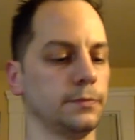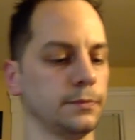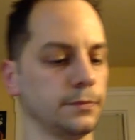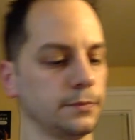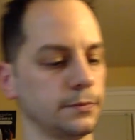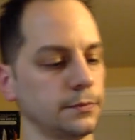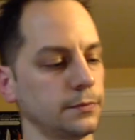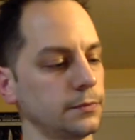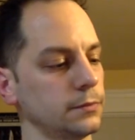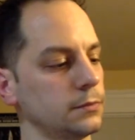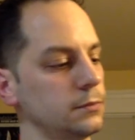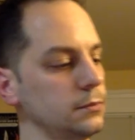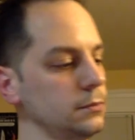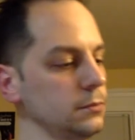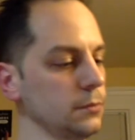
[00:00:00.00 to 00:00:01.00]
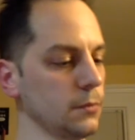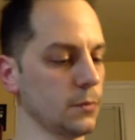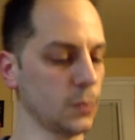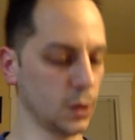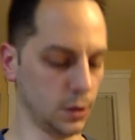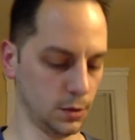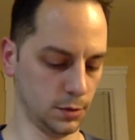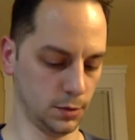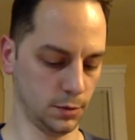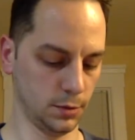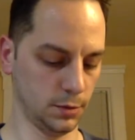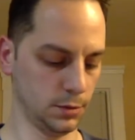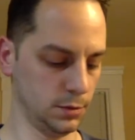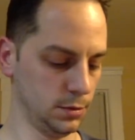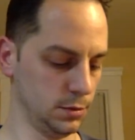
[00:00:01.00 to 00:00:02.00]

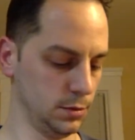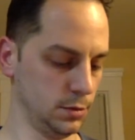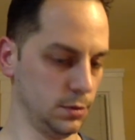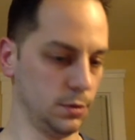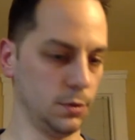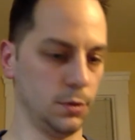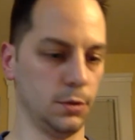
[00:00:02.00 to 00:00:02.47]
No one is speaking in this clip.